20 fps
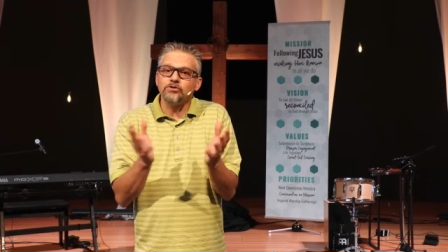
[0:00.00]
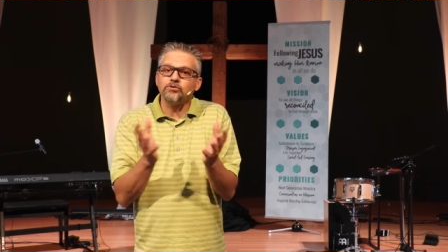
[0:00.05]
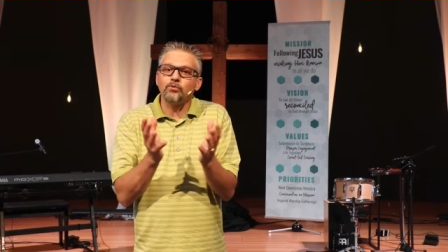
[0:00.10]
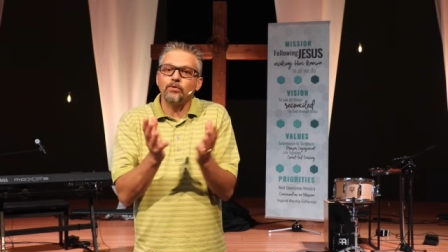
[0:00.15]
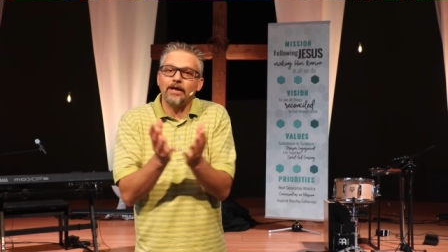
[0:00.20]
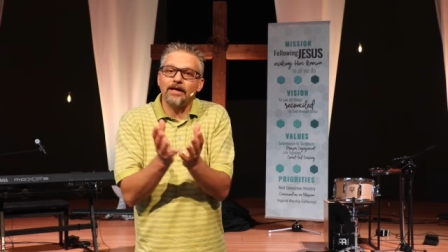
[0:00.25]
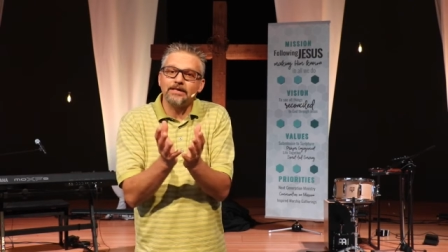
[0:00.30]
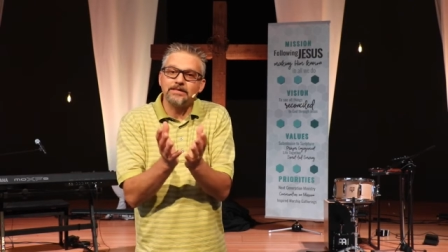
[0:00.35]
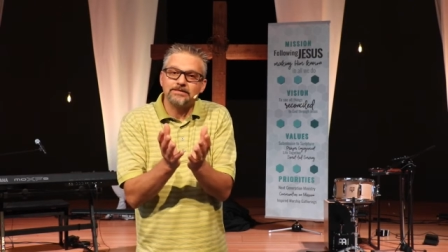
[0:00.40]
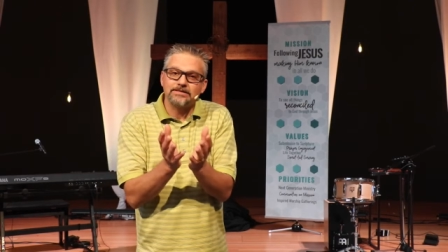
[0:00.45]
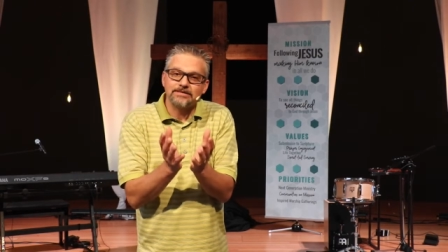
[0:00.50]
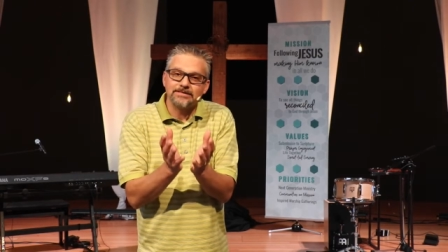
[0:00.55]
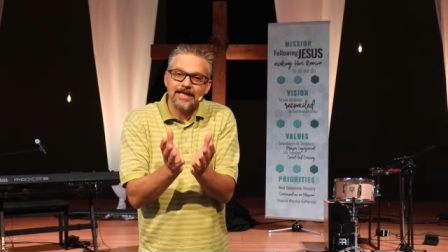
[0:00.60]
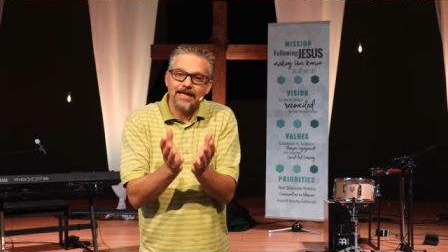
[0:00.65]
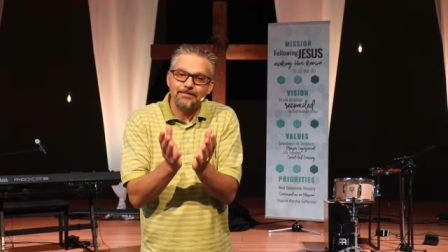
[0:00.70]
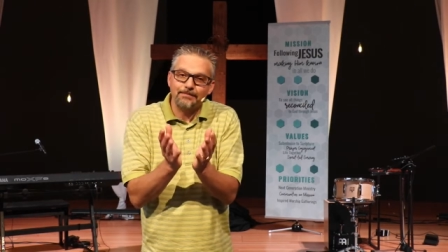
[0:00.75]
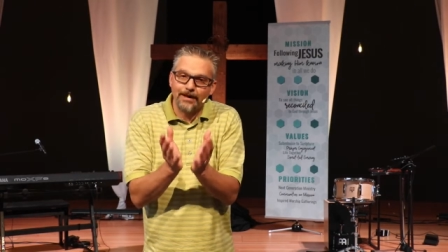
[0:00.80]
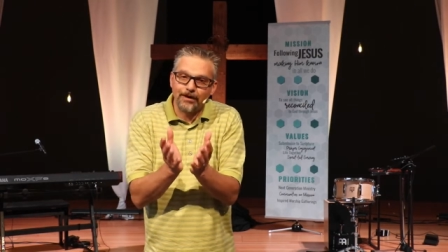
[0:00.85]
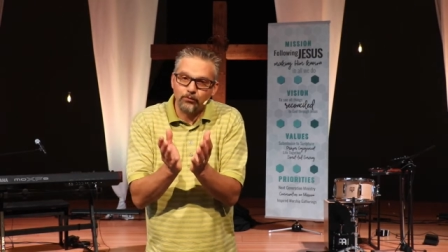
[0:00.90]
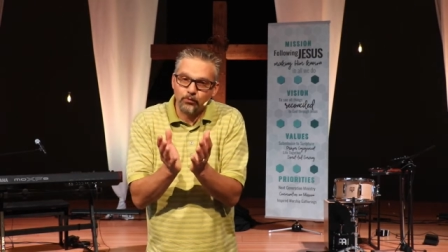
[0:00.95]
what I'd say
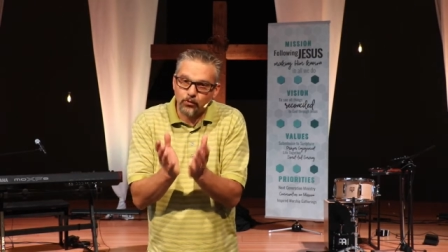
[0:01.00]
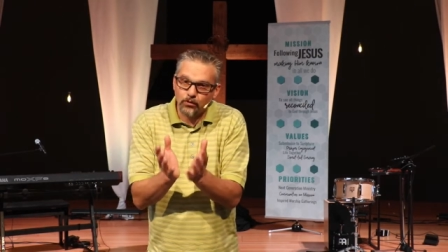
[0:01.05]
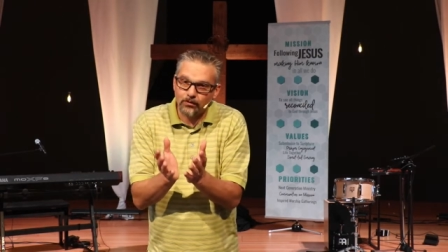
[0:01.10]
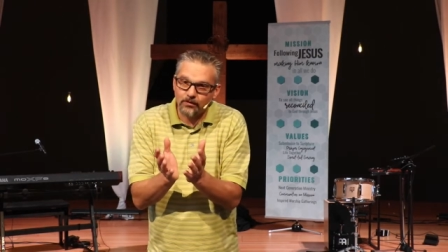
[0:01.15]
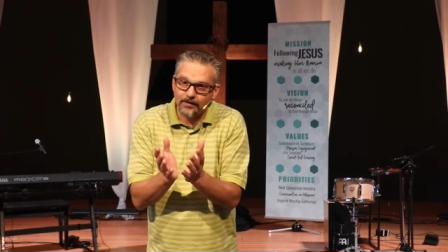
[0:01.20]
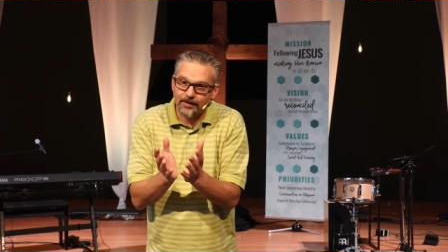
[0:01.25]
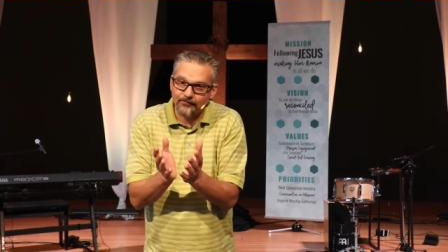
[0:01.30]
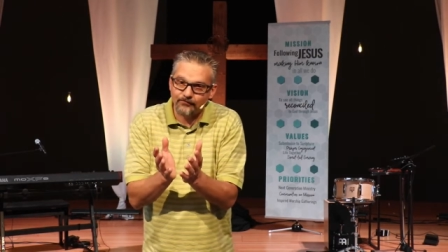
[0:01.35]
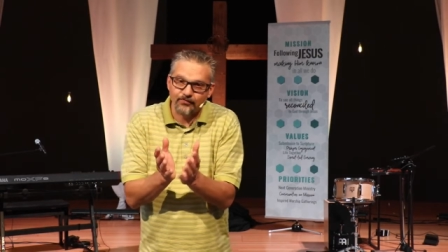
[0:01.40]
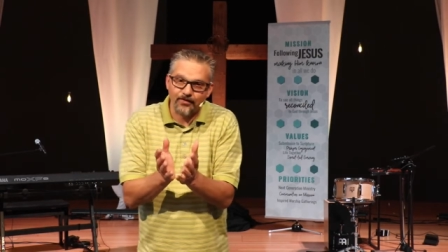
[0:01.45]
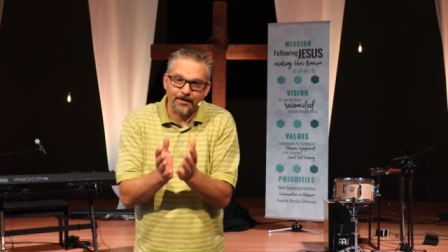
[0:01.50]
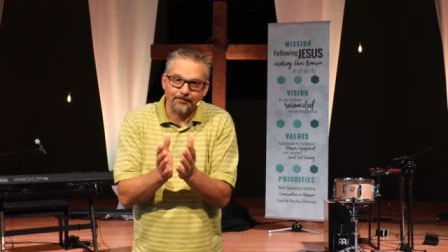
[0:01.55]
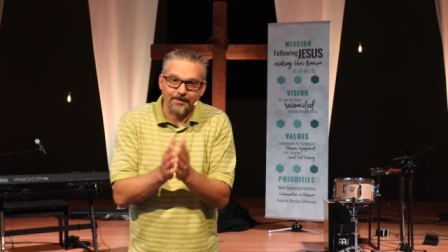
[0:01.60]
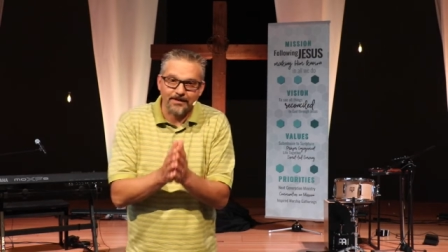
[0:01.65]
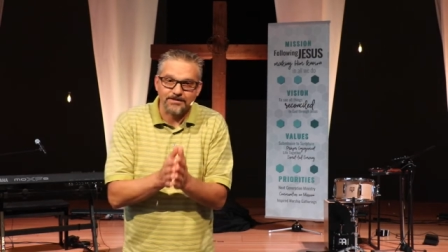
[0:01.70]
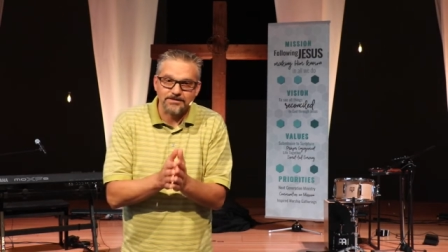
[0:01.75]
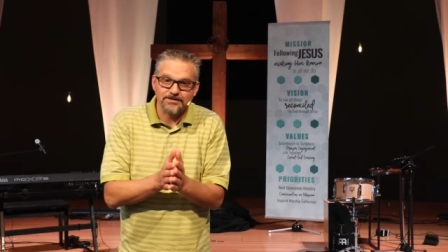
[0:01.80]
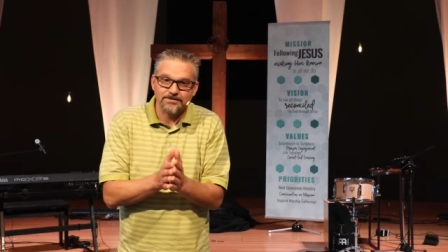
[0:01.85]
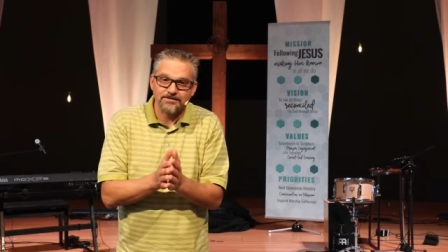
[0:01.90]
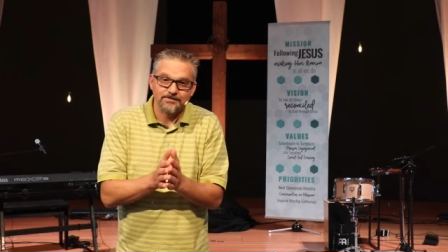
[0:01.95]
my rule of thumb
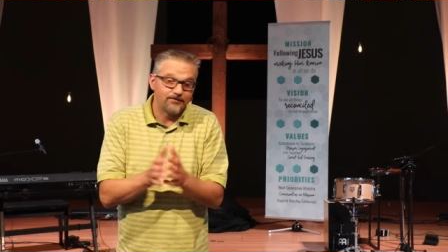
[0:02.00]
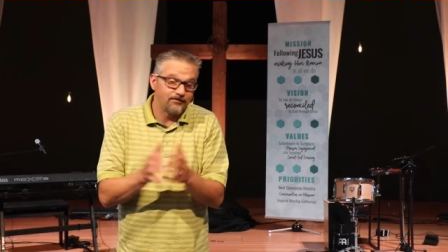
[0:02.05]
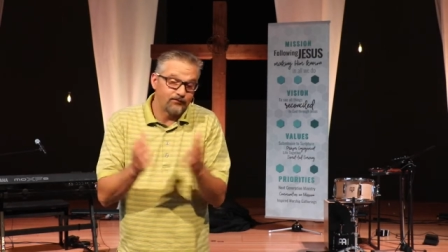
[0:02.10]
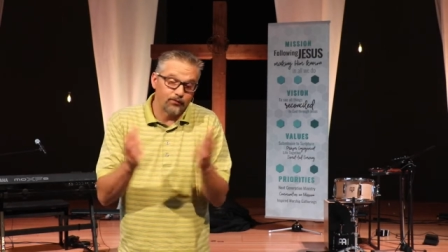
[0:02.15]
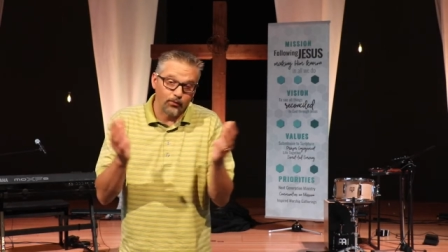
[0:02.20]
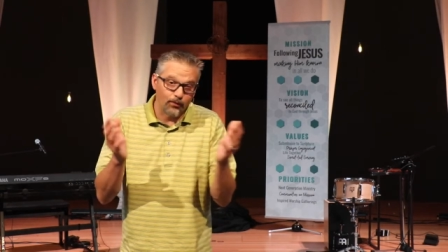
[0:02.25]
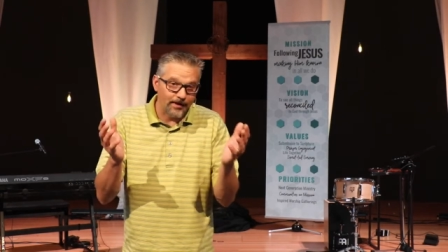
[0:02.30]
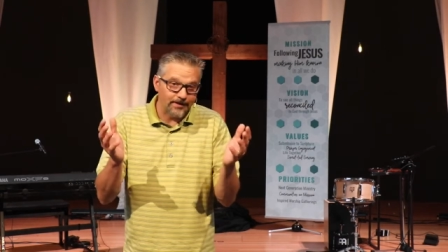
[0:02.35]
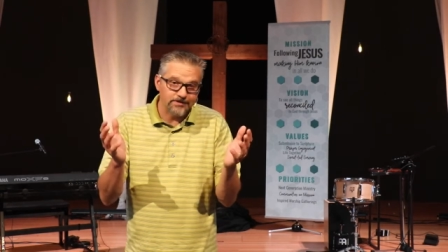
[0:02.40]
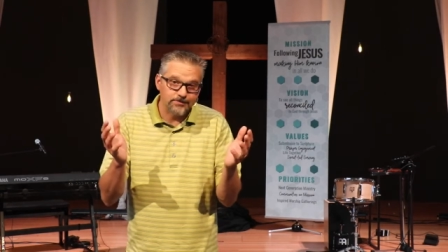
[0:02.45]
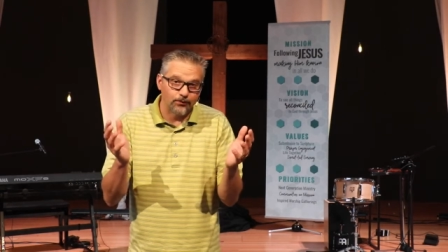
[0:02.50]
is for what it's